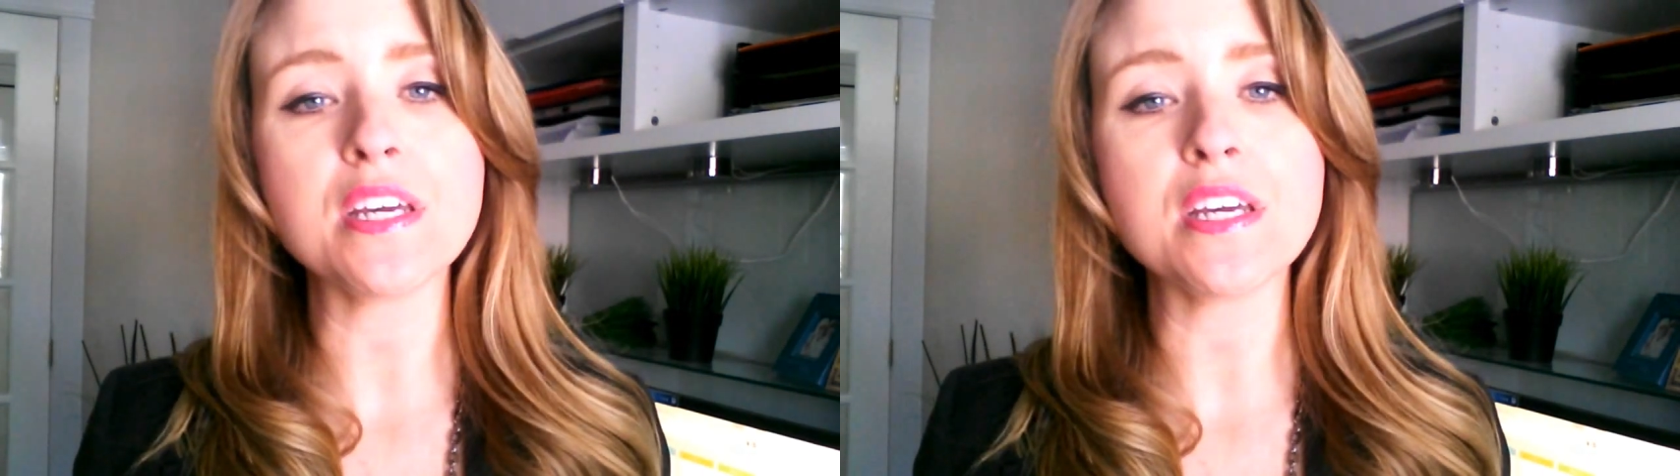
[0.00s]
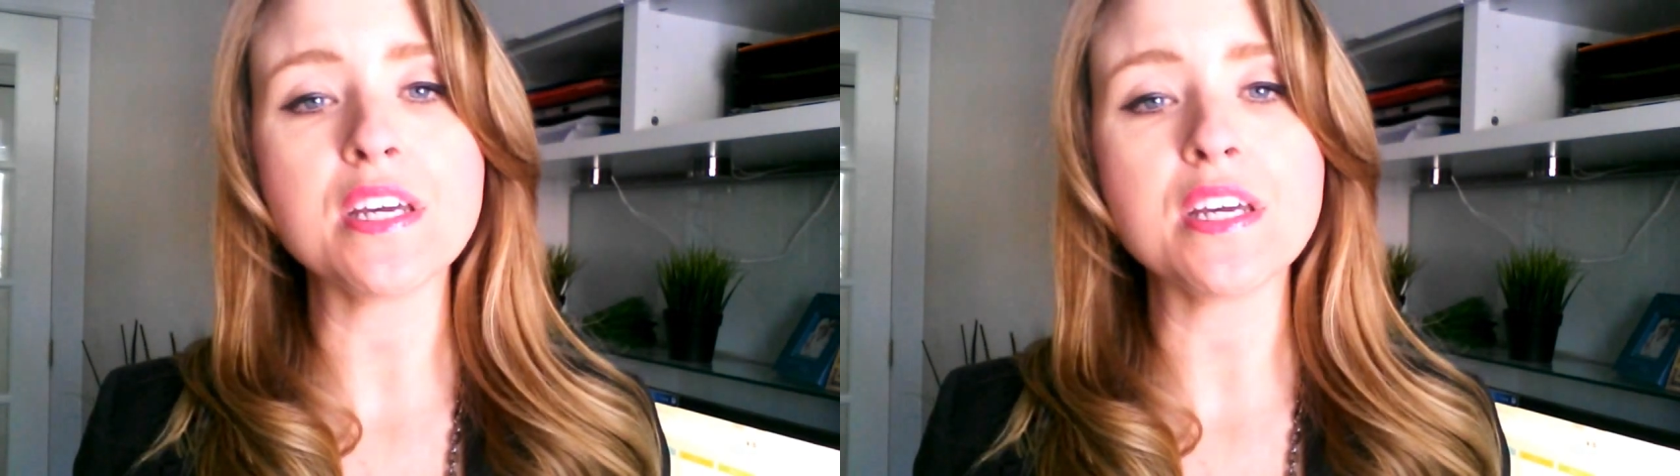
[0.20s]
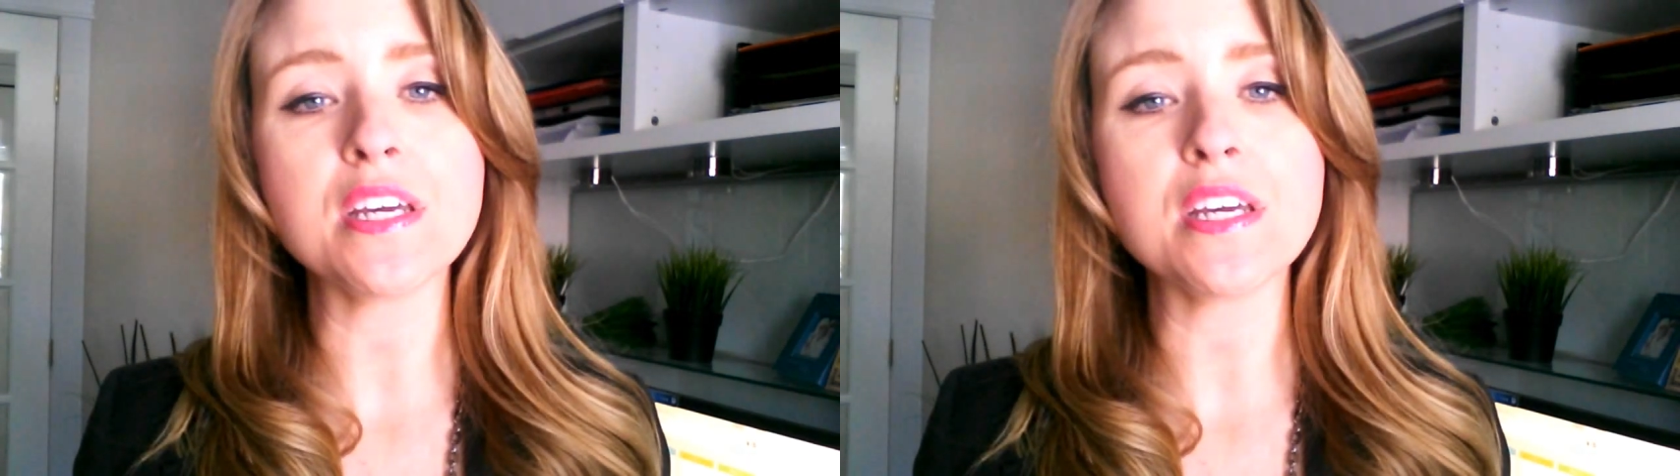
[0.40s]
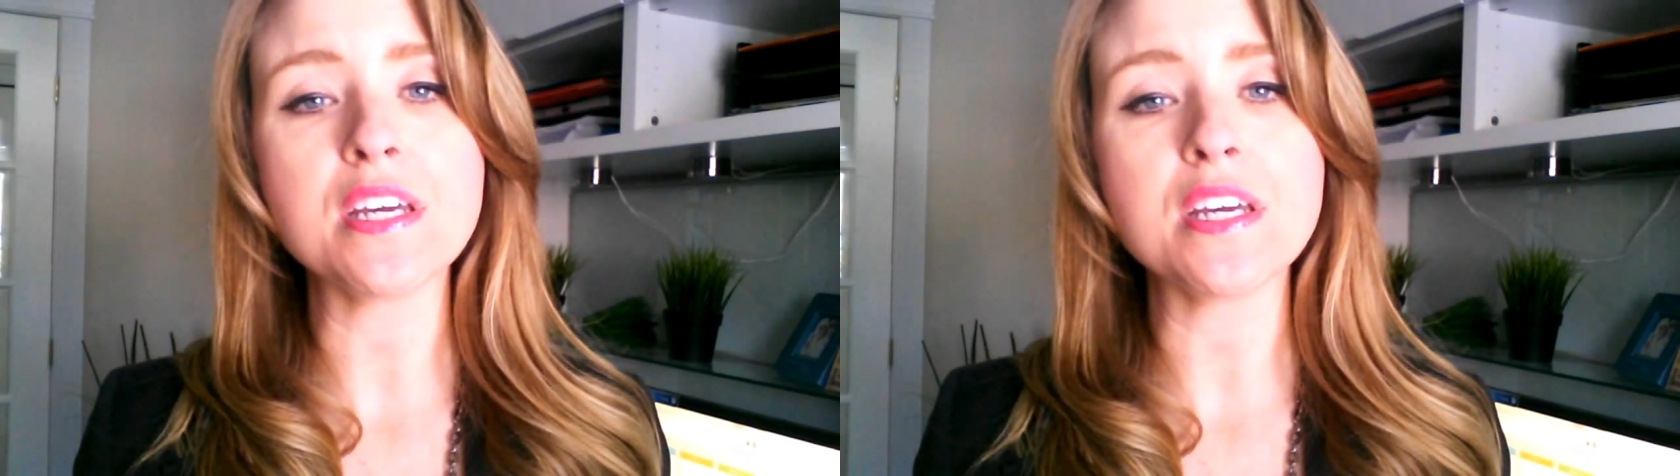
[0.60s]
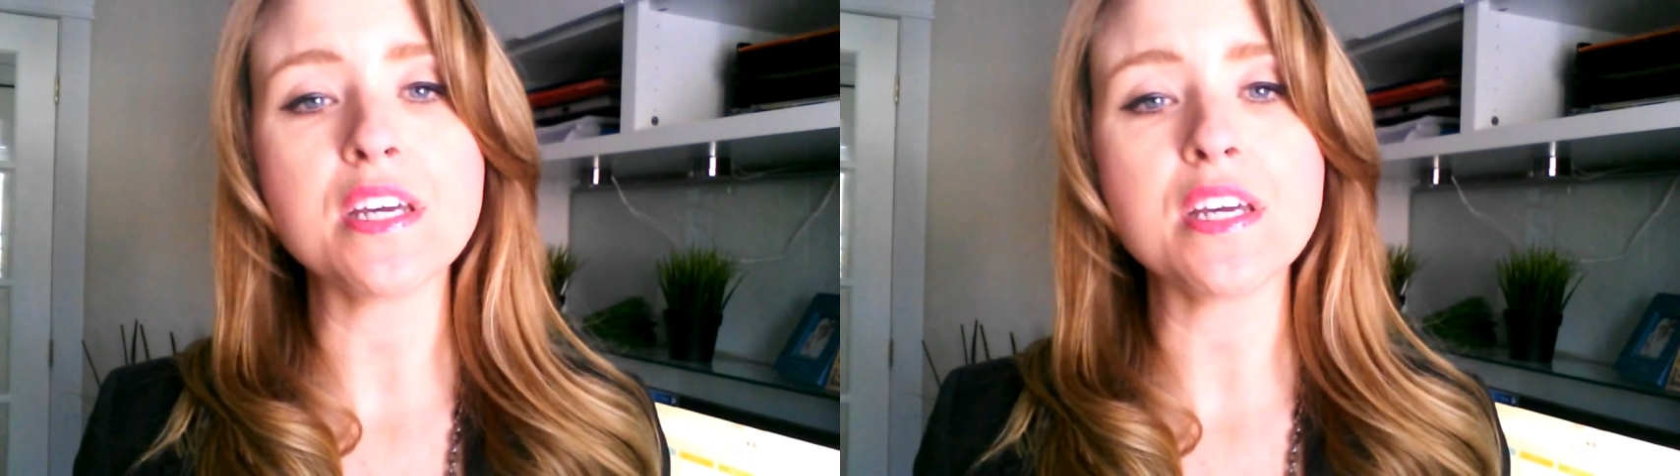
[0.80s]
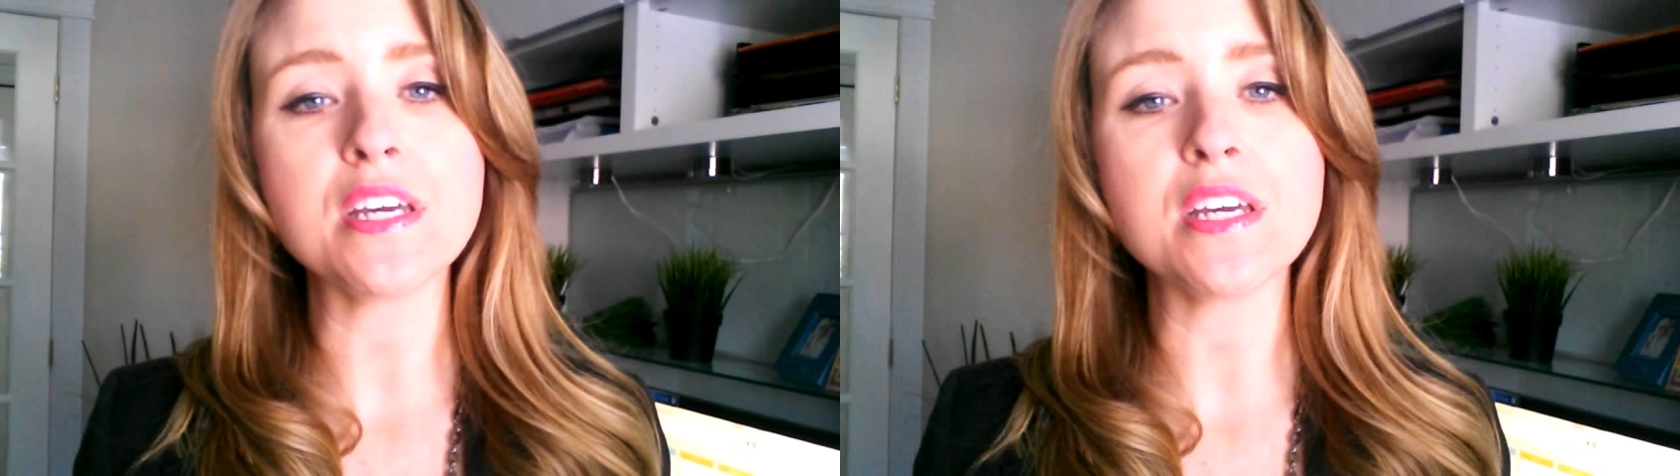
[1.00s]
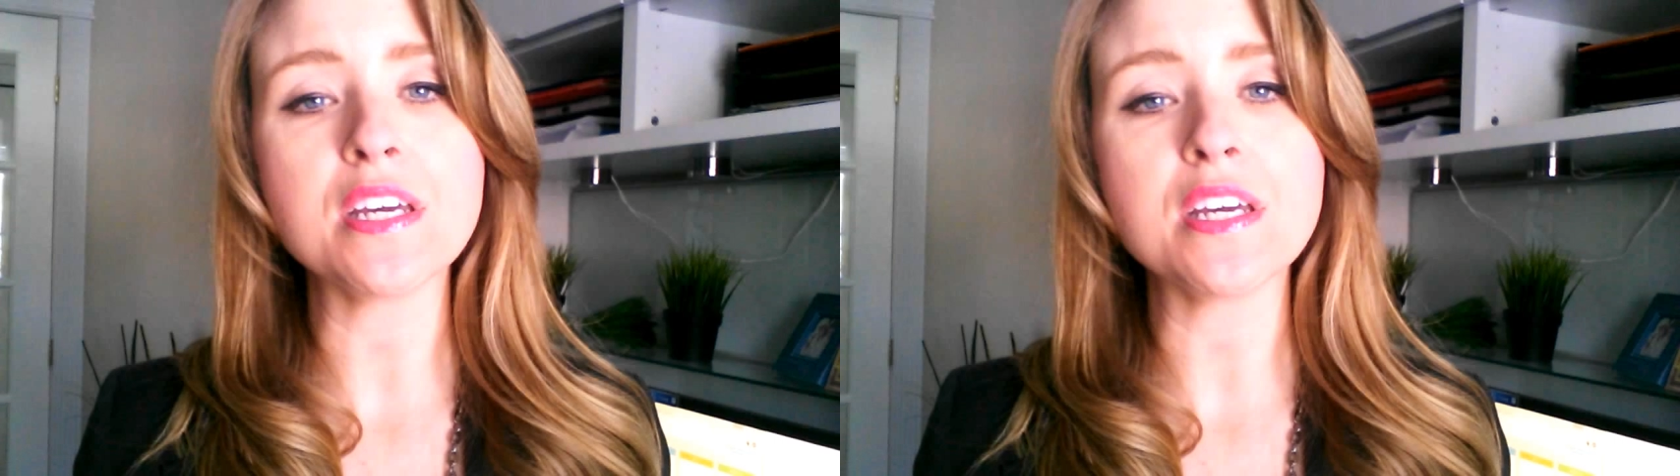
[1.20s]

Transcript: and unfortunately, that is